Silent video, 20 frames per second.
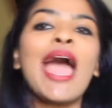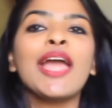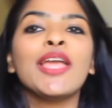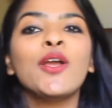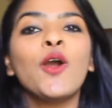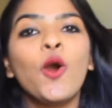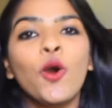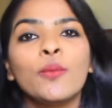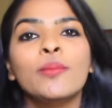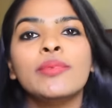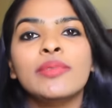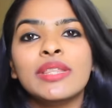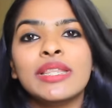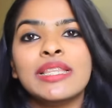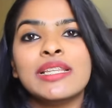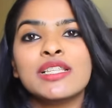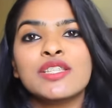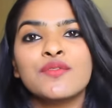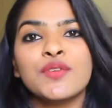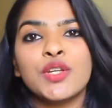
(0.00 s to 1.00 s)
I hope
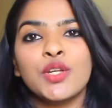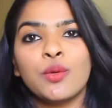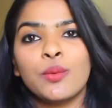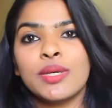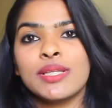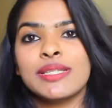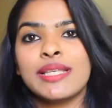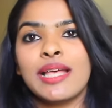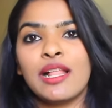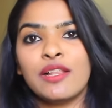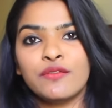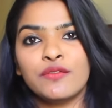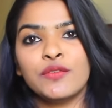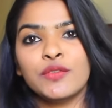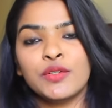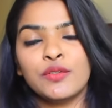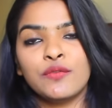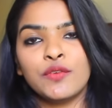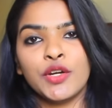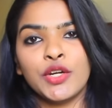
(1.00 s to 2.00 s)
this video was
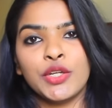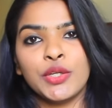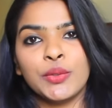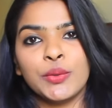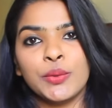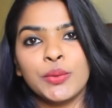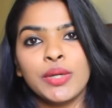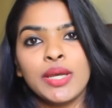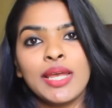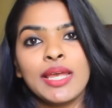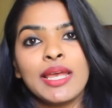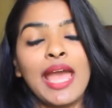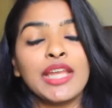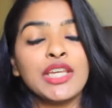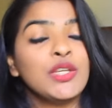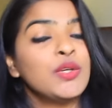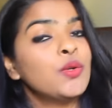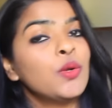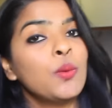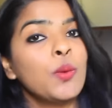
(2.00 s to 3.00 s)
helpful for you,
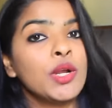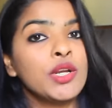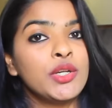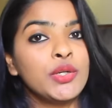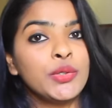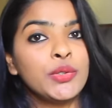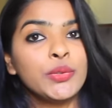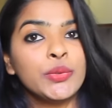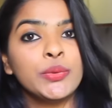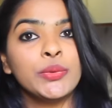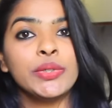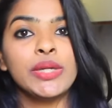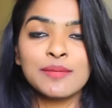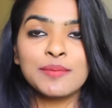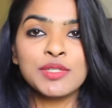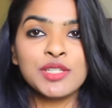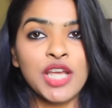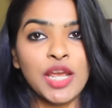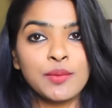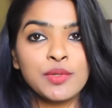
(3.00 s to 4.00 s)
and you know what to do.
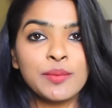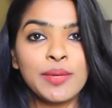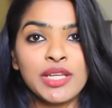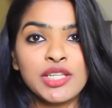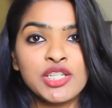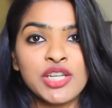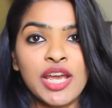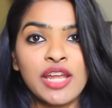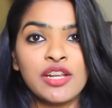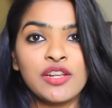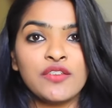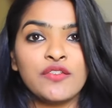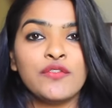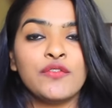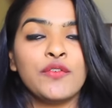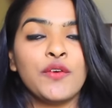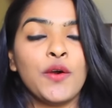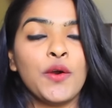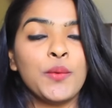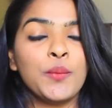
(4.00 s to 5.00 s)
Subscribe to my channel
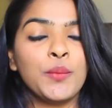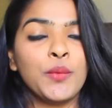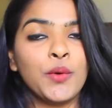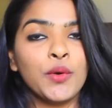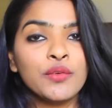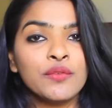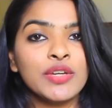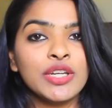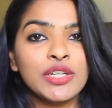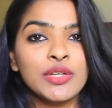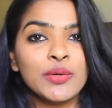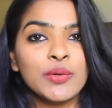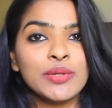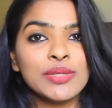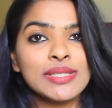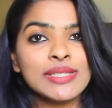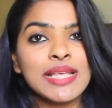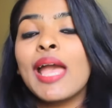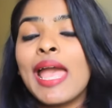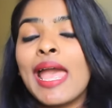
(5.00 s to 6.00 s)
for more
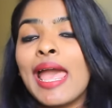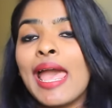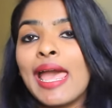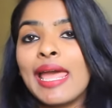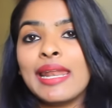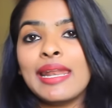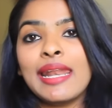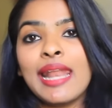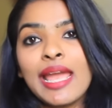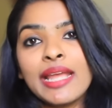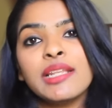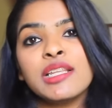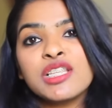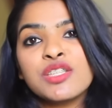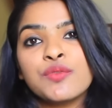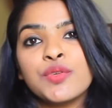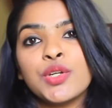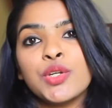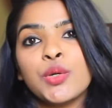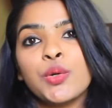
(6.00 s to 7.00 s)
videos and like
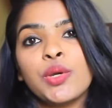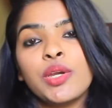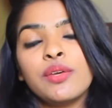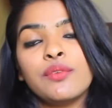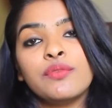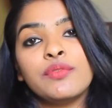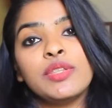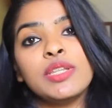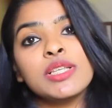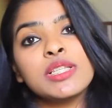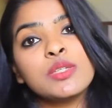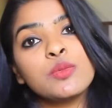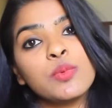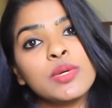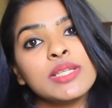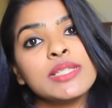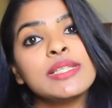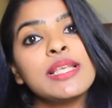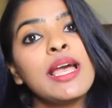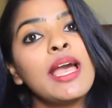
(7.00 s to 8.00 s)
this video if this
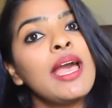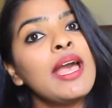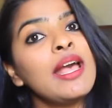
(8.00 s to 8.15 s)
was